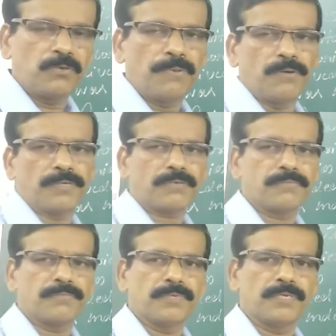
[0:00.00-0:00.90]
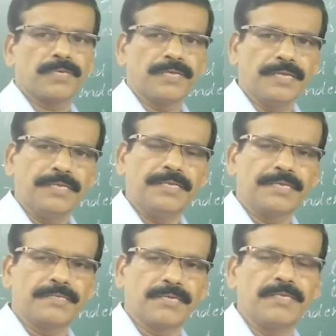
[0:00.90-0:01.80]
into power
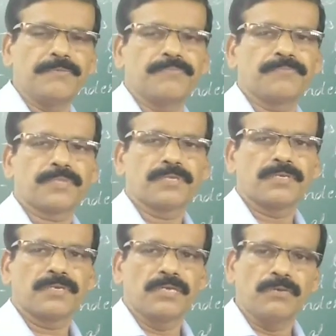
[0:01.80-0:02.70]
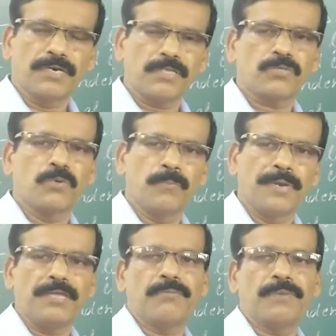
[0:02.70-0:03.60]
in Italy, he wanted to
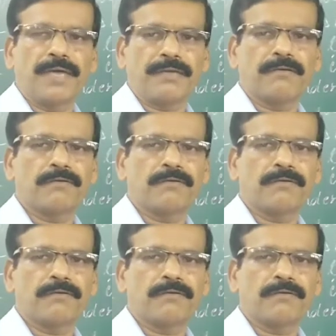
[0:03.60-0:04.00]
bring back